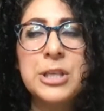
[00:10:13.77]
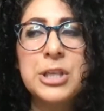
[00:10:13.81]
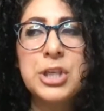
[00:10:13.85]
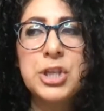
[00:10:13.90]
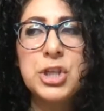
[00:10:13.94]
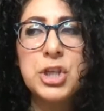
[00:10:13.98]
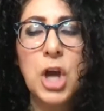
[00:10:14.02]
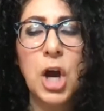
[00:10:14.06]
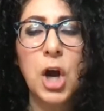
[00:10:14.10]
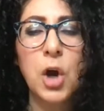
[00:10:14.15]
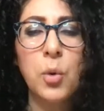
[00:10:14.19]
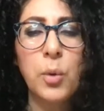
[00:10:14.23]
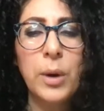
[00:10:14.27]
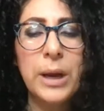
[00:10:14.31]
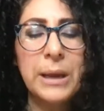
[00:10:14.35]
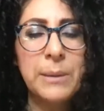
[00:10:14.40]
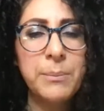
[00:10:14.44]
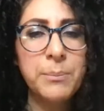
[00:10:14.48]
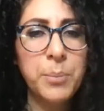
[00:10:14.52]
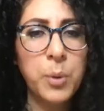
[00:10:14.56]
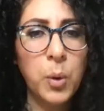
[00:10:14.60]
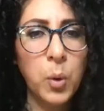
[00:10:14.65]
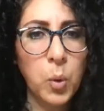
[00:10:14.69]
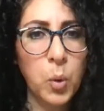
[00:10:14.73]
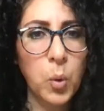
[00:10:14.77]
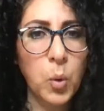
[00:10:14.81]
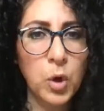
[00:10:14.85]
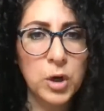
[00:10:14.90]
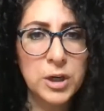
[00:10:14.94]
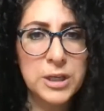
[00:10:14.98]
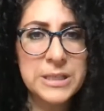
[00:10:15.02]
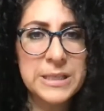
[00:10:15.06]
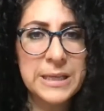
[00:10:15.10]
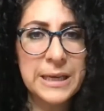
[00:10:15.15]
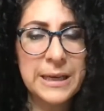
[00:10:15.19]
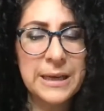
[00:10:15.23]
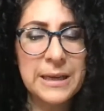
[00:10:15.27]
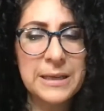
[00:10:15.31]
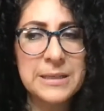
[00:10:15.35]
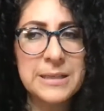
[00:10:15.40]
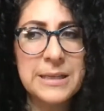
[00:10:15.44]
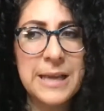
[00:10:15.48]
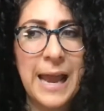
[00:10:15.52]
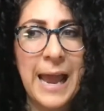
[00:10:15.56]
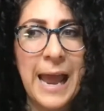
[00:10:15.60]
so important